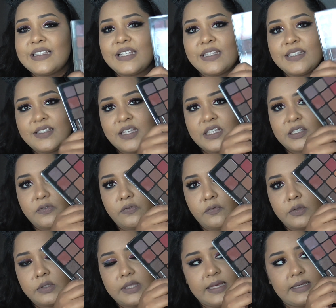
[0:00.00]
since
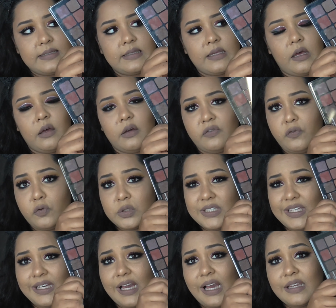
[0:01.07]
there's
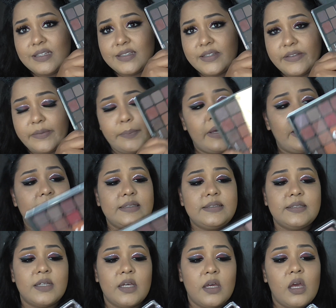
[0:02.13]
40 colors in the
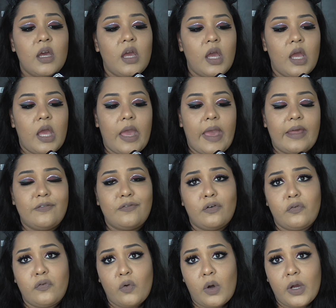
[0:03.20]
palette, and
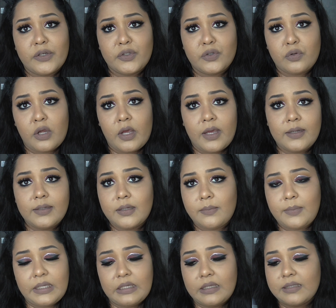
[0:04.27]
for 400 Rand,
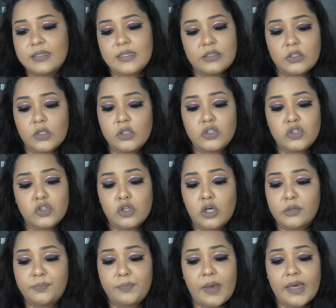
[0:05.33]
I mean, it's
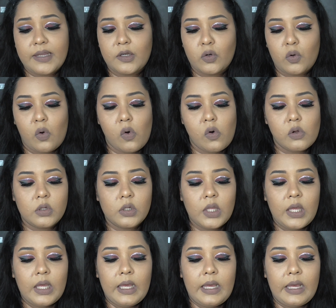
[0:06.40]
not bad at all.
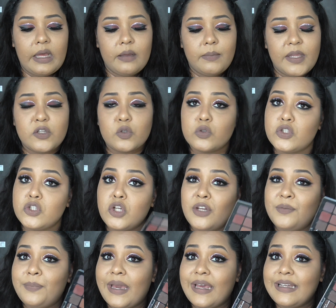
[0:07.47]
And it's also
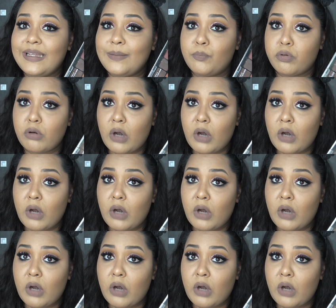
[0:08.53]
not badly